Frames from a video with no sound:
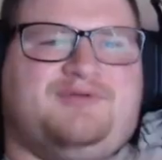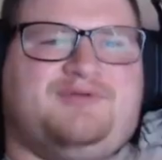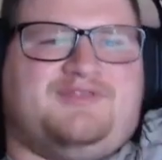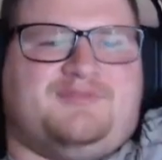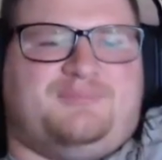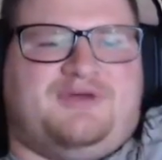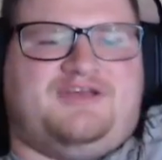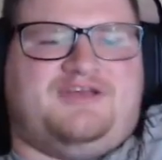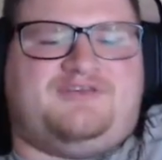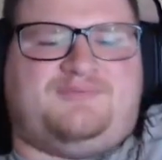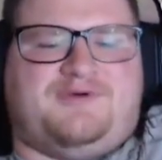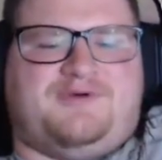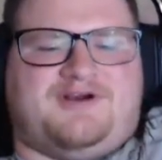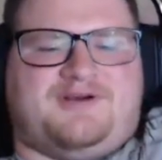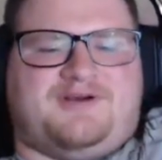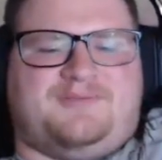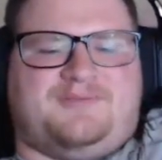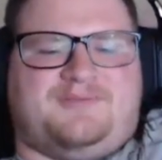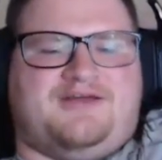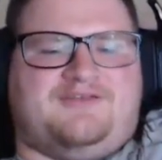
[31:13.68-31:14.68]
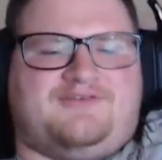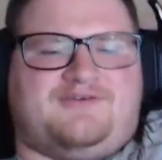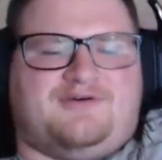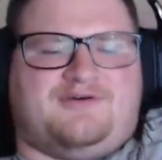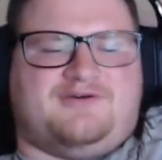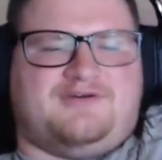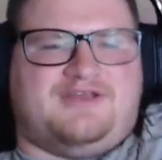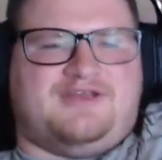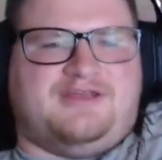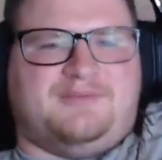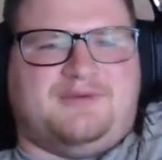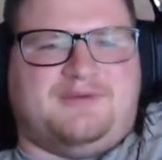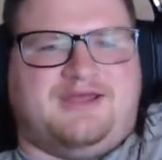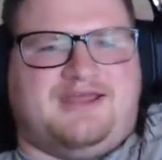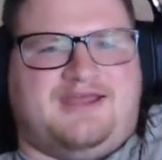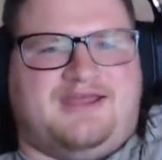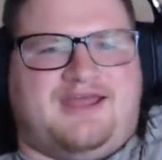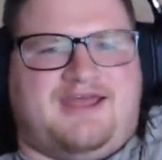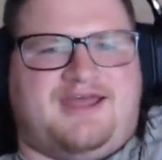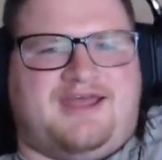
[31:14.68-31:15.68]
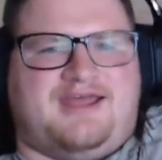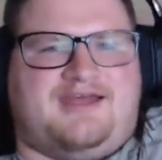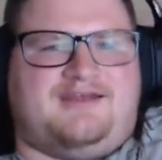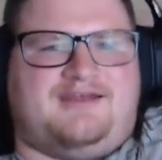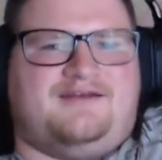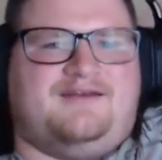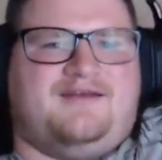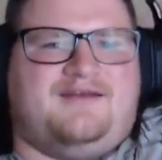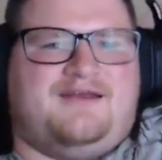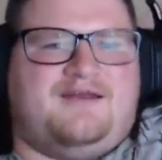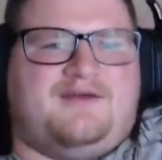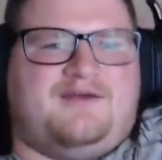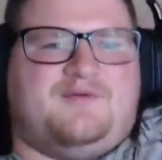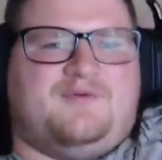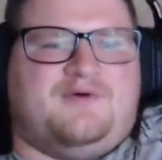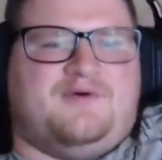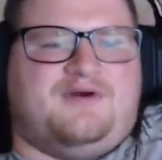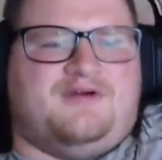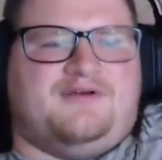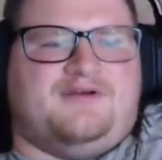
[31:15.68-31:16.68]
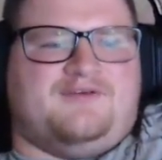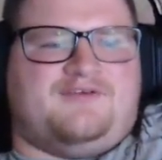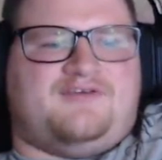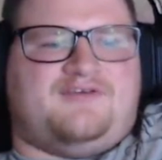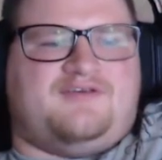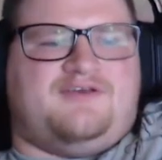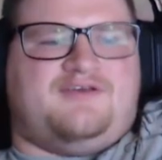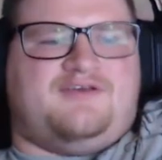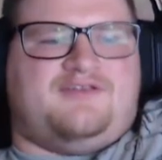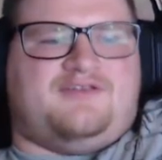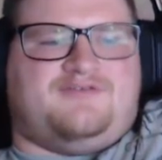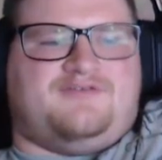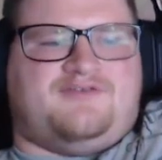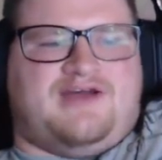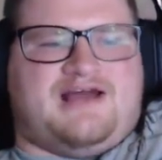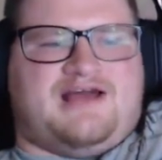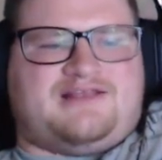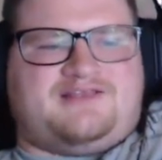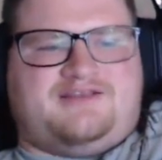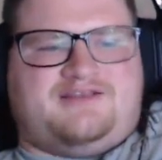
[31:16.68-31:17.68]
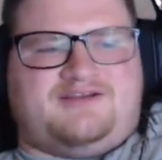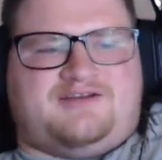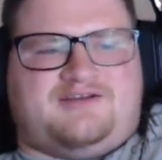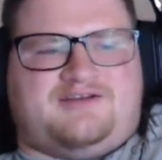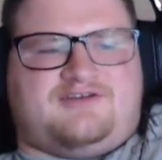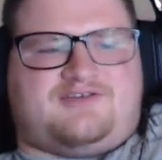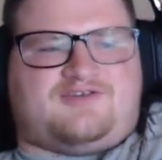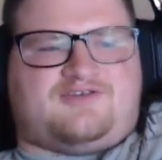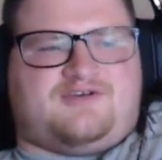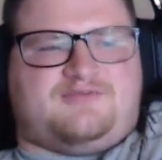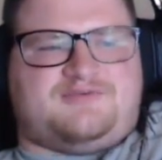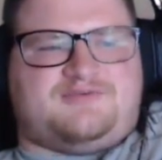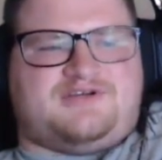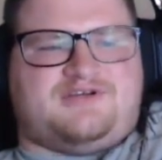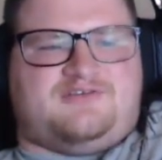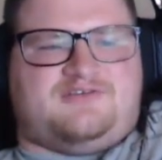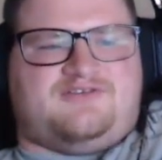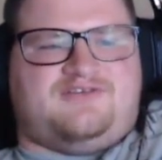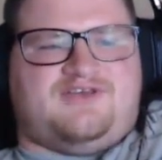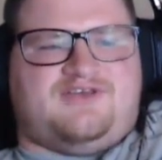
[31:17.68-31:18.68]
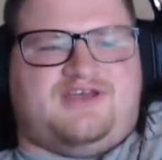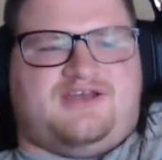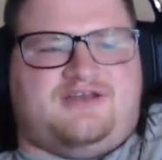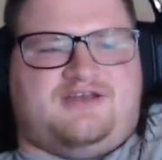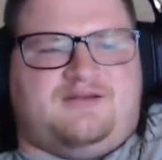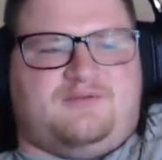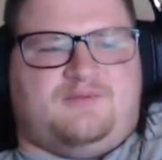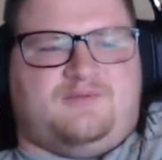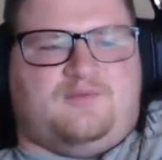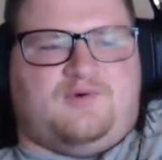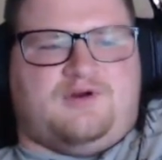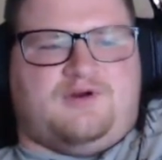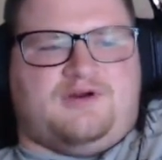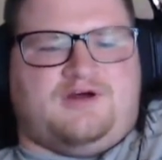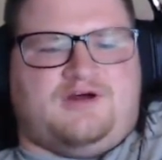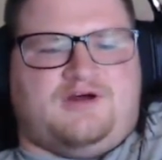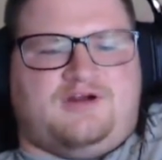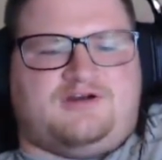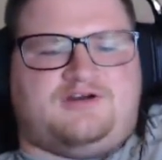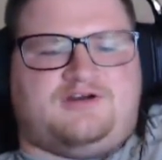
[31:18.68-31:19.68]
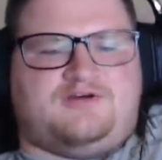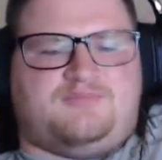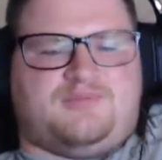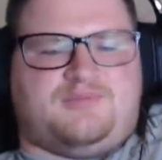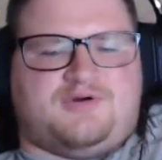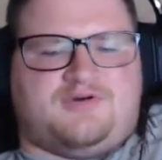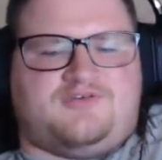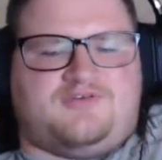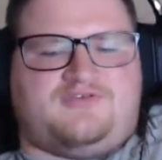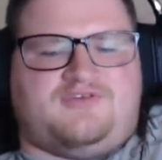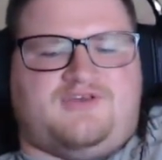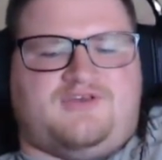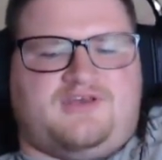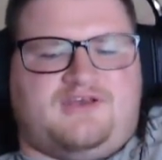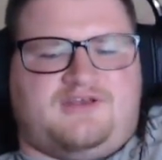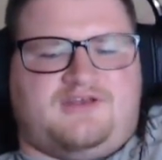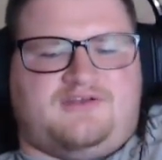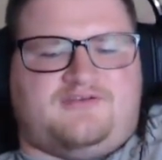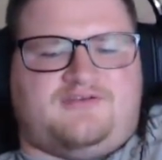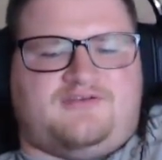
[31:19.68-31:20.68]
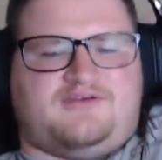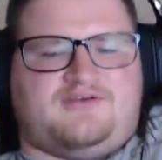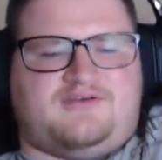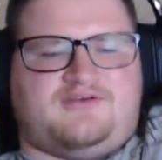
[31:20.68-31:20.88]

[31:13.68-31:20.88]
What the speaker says: best part about this whole eBay ad was the fact that the description said 100%